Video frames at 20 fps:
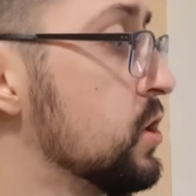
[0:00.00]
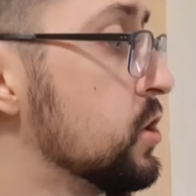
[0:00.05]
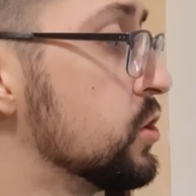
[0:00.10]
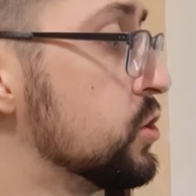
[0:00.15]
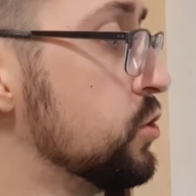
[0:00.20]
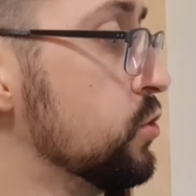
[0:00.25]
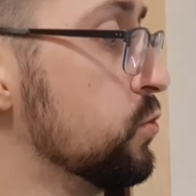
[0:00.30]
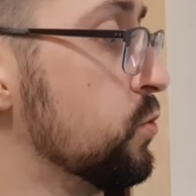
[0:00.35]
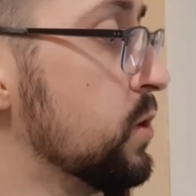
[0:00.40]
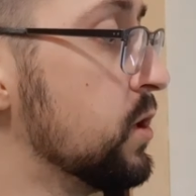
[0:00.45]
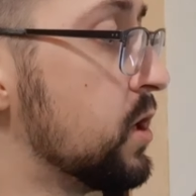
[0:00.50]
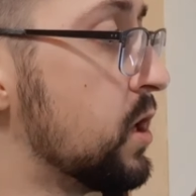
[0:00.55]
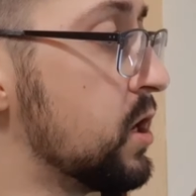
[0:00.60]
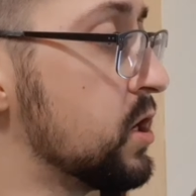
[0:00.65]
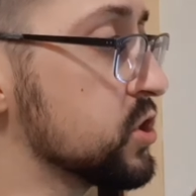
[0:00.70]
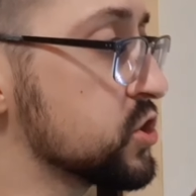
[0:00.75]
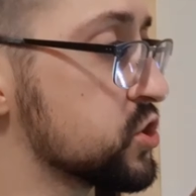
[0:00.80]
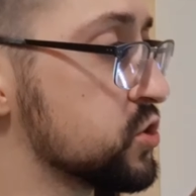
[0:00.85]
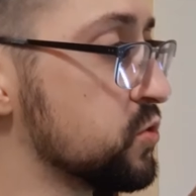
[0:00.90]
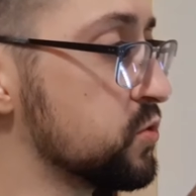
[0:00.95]
You will
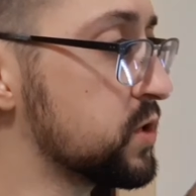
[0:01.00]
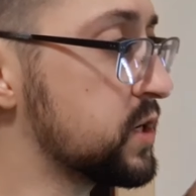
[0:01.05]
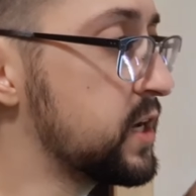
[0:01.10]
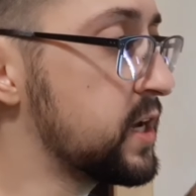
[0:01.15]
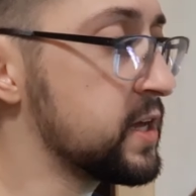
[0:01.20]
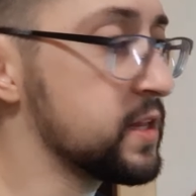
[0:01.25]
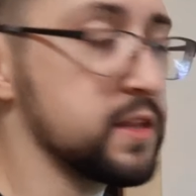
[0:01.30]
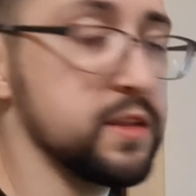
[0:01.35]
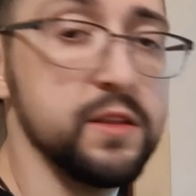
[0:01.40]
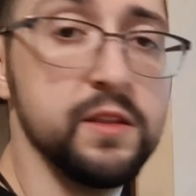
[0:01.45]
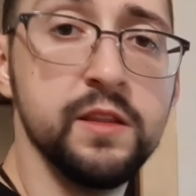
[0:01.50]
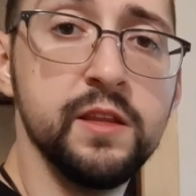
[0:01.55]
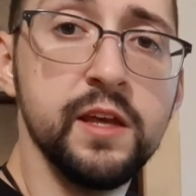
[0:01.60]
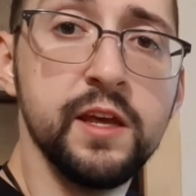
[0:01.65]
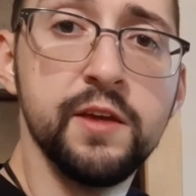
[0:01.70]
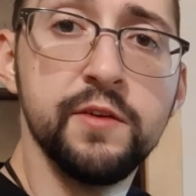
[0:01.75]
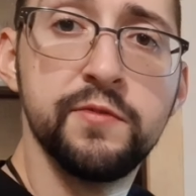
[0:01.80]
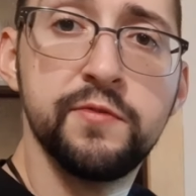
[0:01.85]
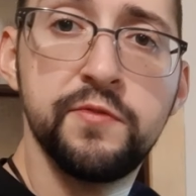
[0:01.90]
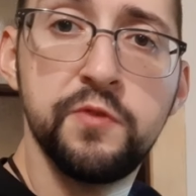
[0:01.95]
also get
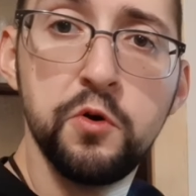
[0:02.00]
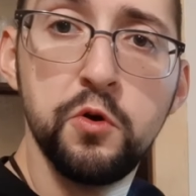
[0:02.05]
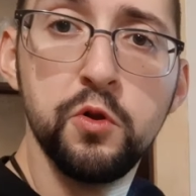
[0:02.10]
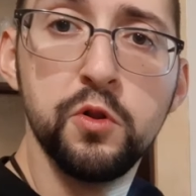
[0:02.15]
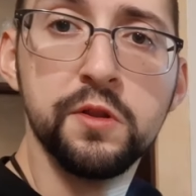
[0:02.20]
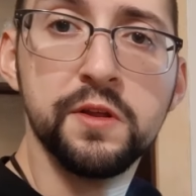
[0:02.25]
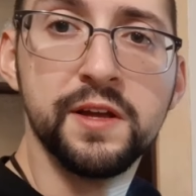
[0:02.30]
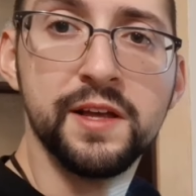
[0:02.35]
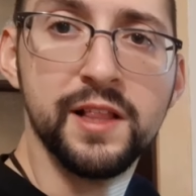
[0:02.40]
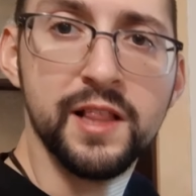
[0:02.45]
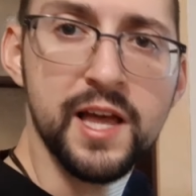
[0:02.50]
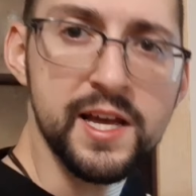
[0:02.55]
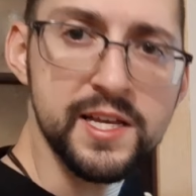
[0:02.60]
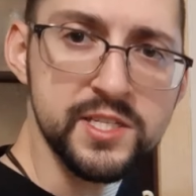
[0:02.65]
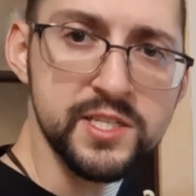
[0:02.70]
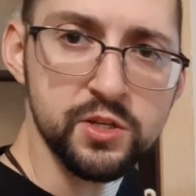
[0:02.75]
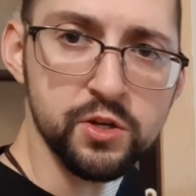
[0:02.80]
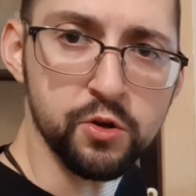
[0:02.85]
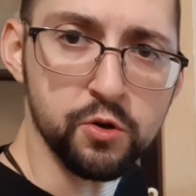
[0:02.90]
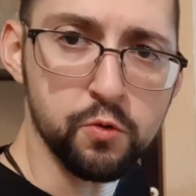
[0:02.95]
the full
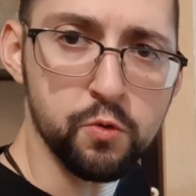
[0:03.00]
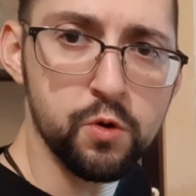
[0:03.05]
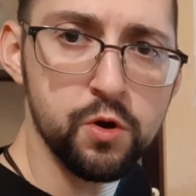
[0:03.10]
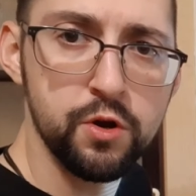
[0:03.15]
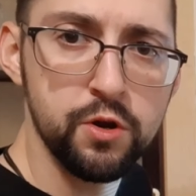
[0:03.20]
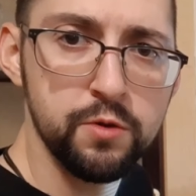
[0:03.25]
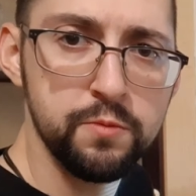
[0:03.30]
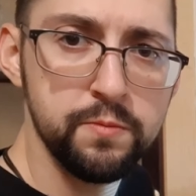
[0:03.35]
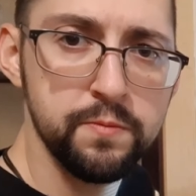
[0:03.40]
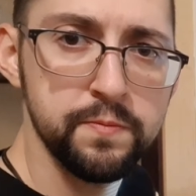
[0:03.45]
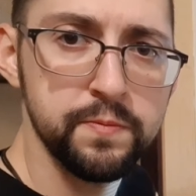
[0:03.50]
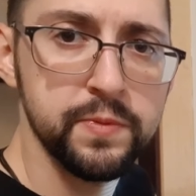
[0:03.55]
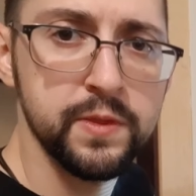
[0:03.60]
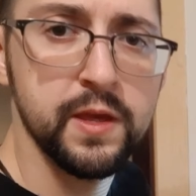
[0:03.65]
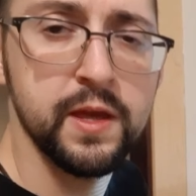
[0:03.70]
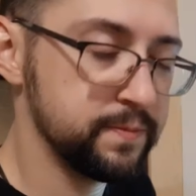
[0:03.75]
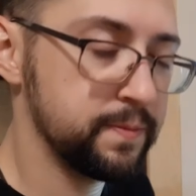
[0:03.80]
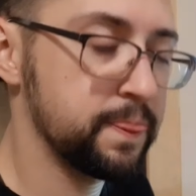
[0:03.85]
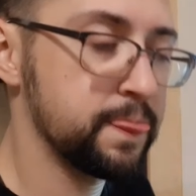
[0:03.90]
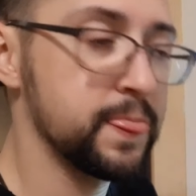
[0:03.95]
glass aquarium.
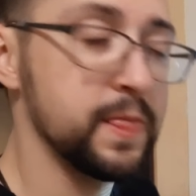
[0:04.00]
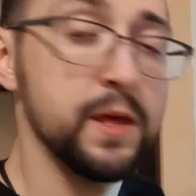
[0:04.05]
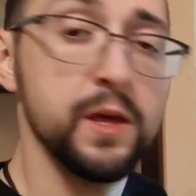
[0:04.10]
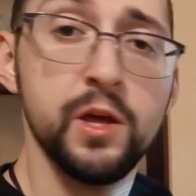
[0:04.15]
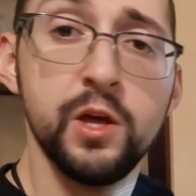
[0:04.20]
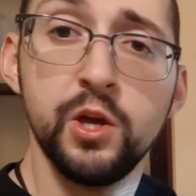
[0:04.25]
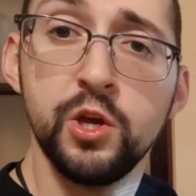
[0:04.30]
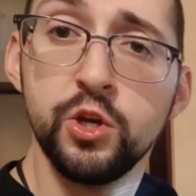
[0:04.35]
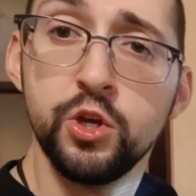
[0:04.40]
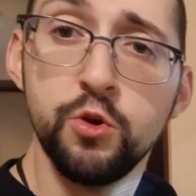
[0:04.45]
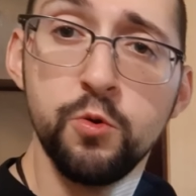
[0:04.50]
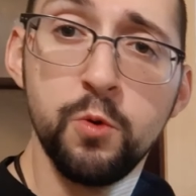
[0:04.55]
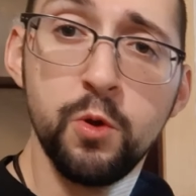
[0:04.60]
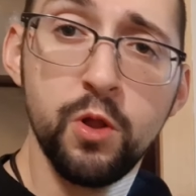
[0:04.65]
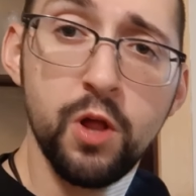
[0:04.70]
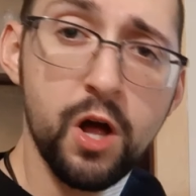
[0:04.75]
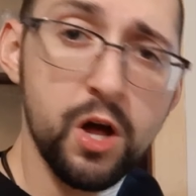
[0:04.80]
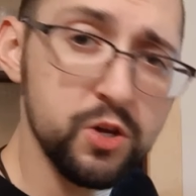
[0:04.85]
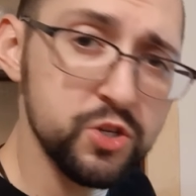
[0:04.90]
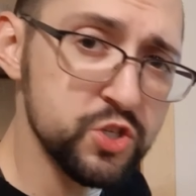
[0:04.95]
You
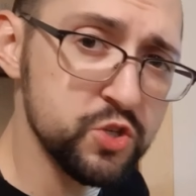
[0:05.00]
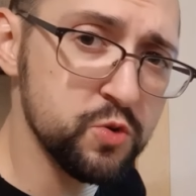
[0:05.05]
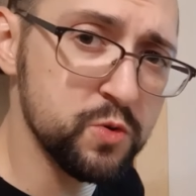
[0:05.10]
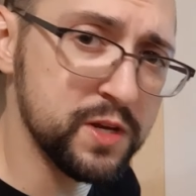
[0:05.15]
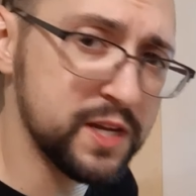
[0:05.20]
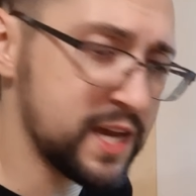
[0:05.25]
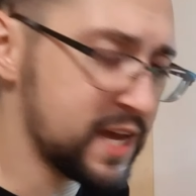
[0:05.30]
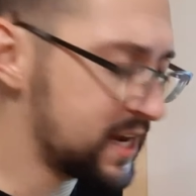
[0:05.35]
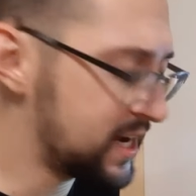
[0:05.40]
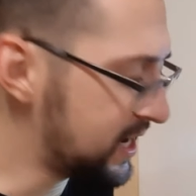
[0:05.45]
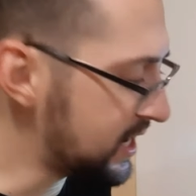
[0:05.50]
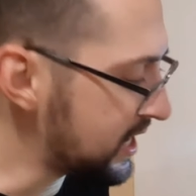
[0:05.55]
will also get